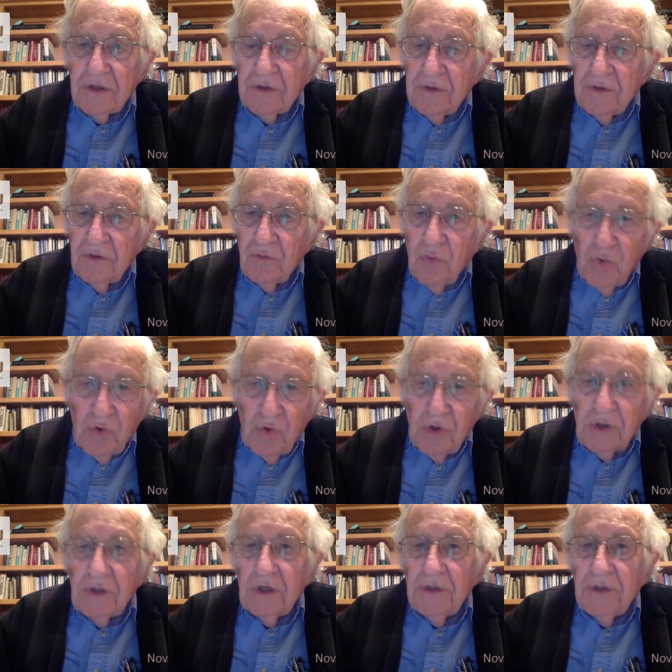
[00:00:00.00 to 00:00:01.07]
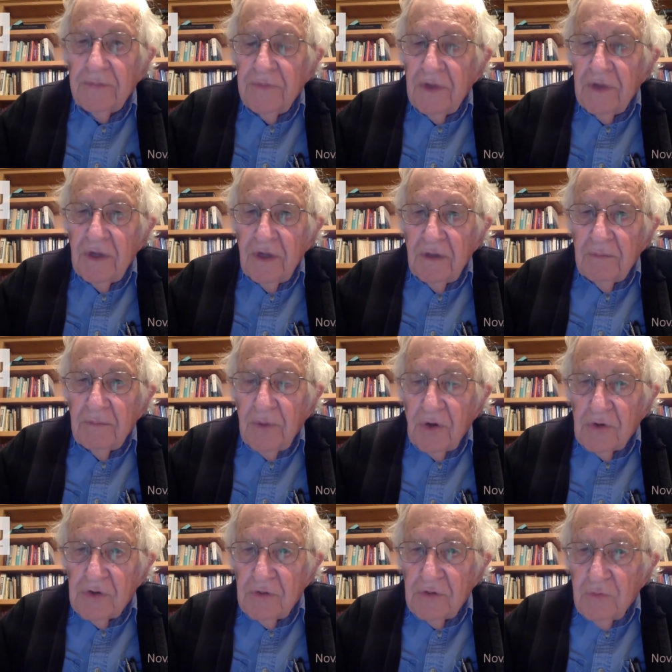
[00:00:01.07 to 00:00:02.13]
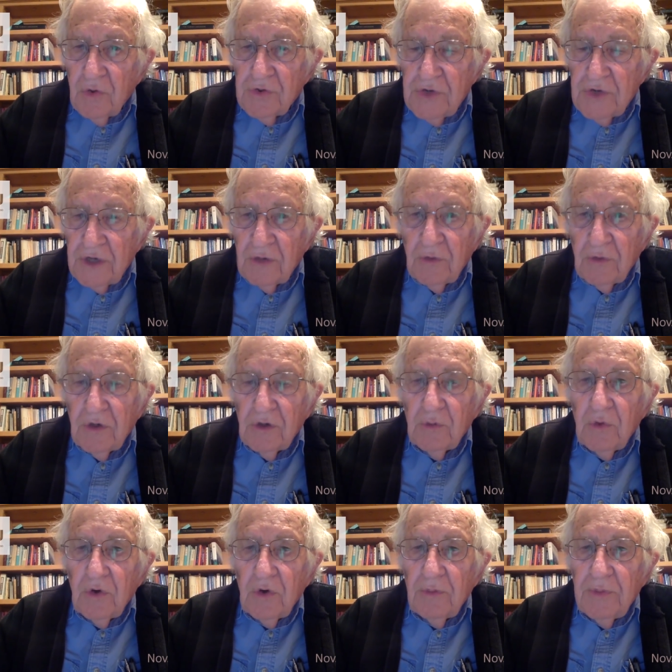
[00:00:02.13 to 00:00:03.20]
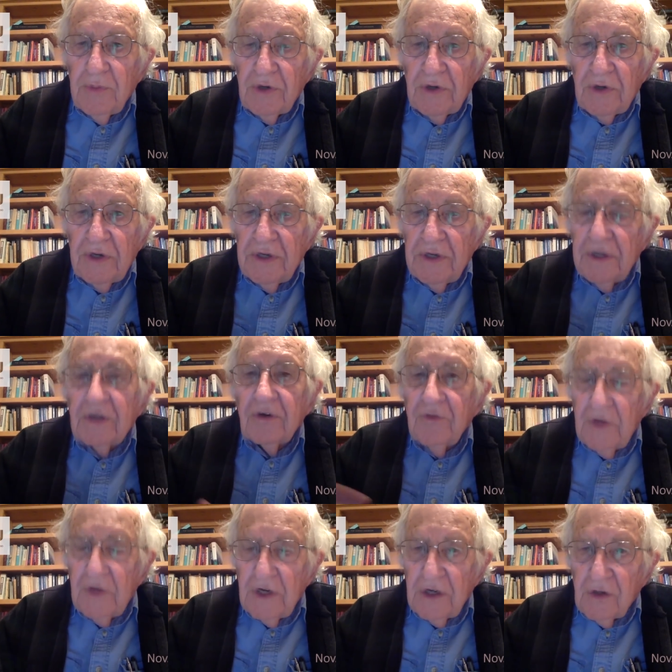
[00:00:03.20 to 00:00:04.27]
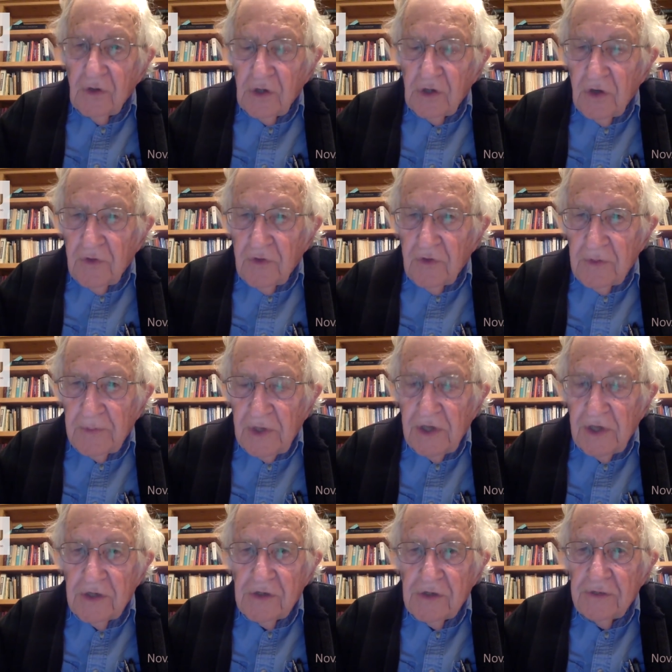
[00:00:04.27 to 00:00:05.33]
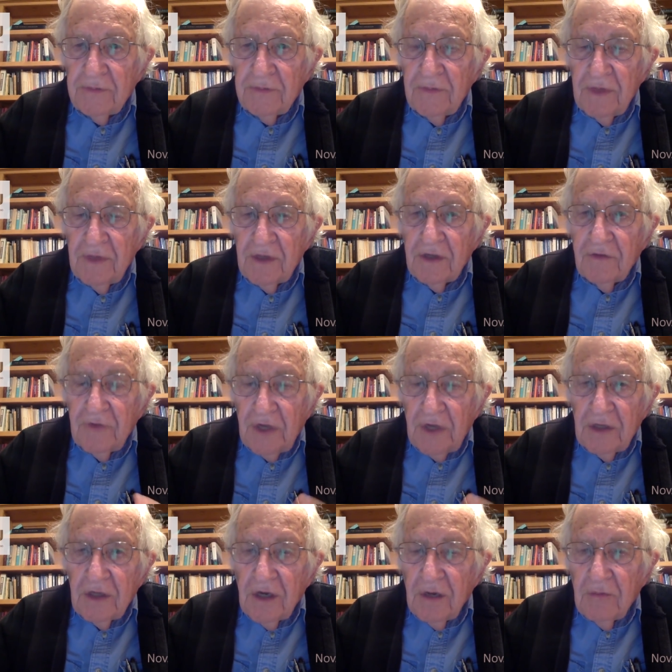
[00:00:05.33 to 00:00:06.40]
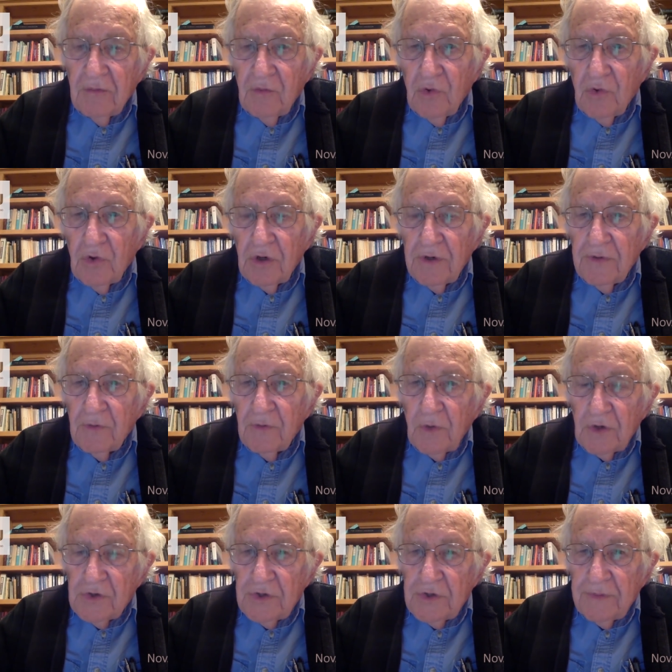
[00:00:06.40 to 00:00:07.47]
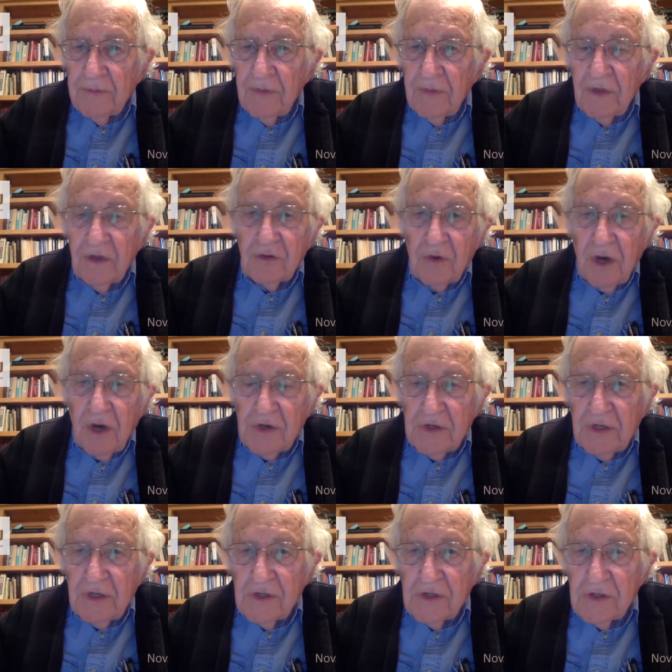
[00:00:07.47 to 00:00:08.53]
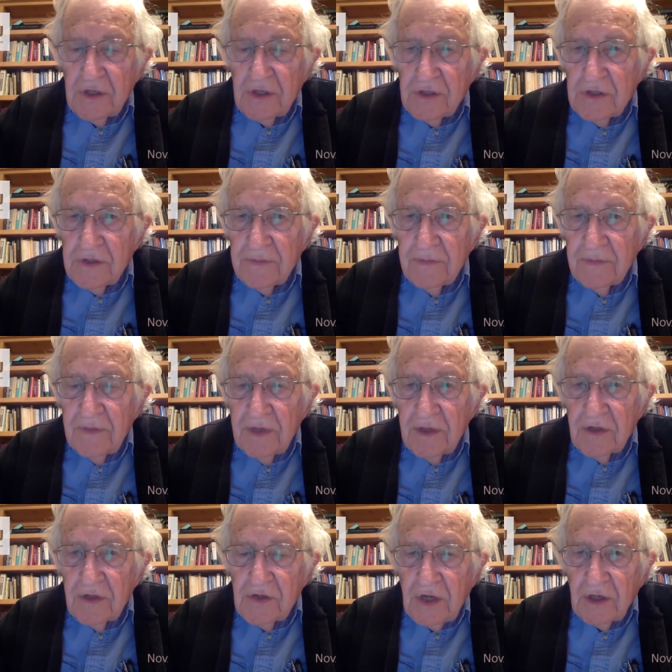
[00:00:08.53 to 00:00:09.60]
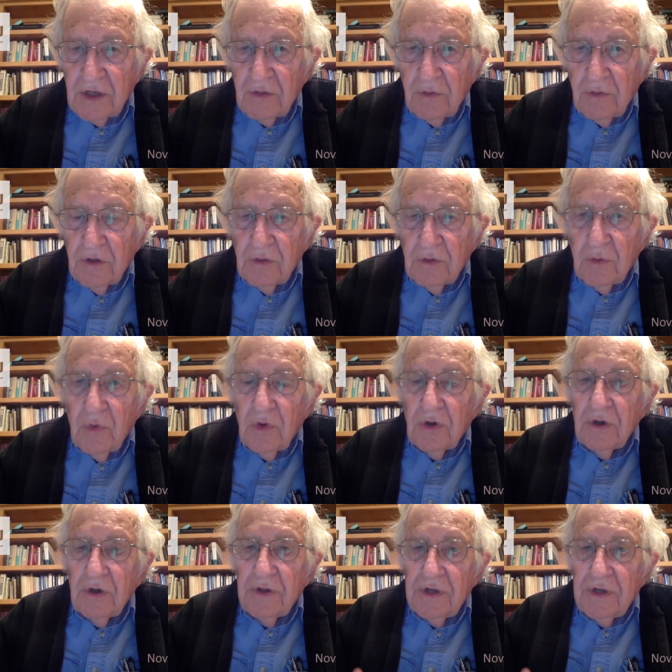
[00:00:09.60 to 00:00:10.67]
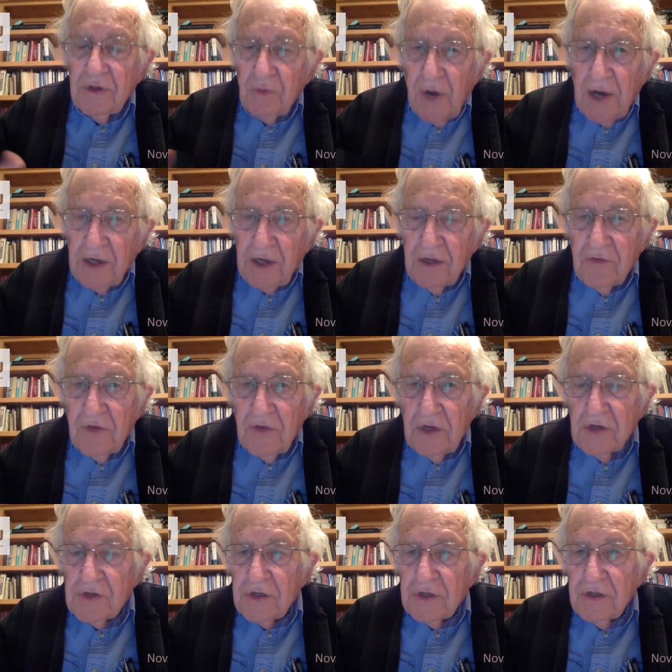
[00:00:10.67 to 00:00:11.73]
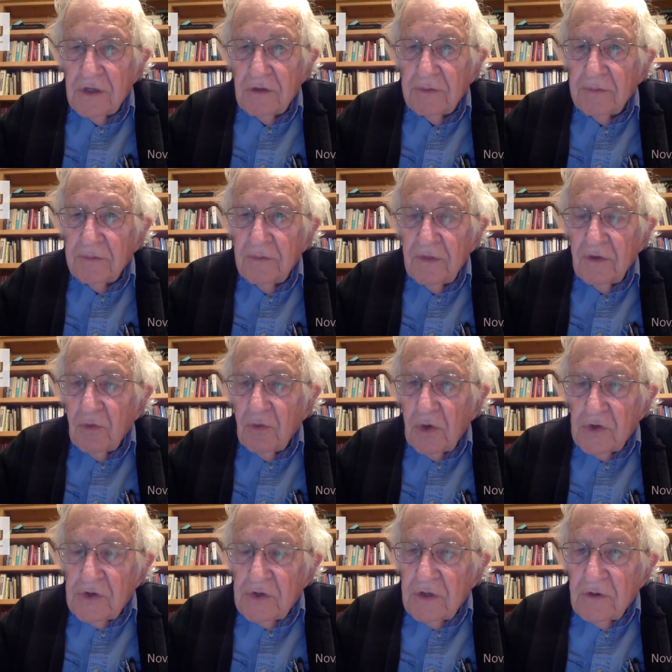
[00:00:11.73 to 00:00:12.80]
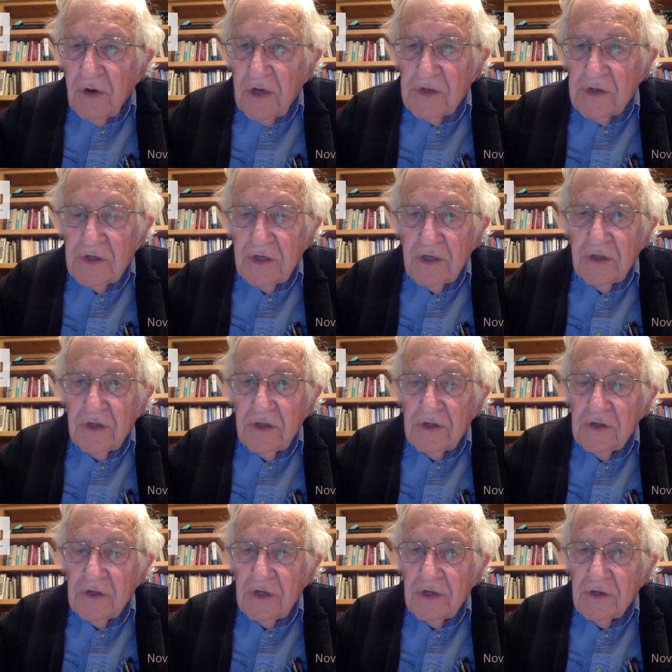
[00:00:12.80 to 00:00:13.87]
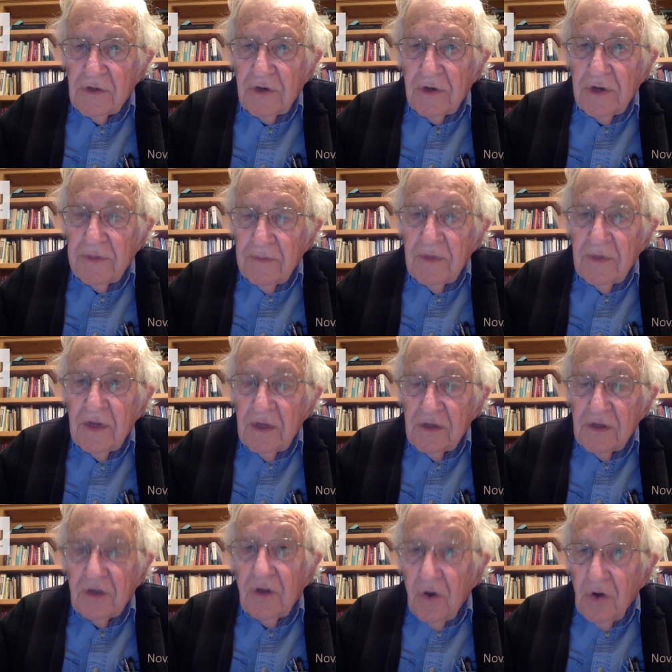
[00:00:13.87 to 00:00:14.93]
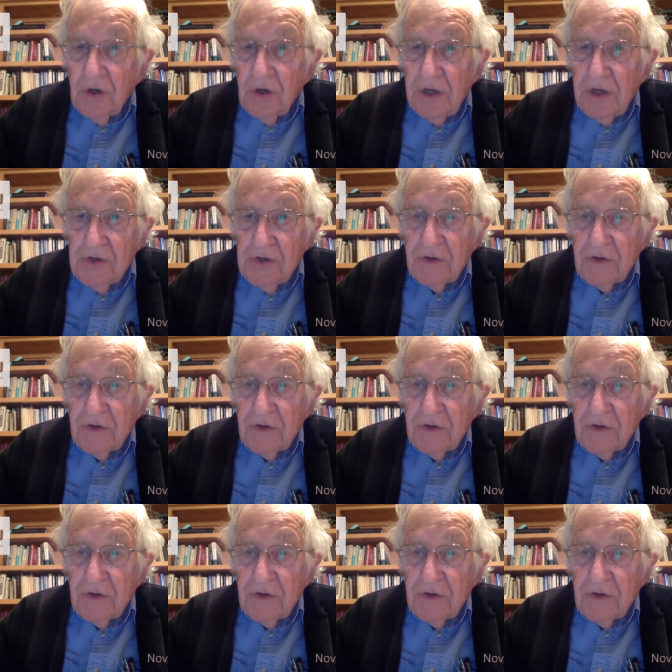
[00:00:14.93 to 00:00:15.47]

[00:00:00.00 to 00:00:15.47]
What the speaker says: war, post-Second World War period, intervening all over the place, the Vietnam War, the worst atrocity since the Second World War, the Iraq invasion, the worst atrocity of this century. It's a long history.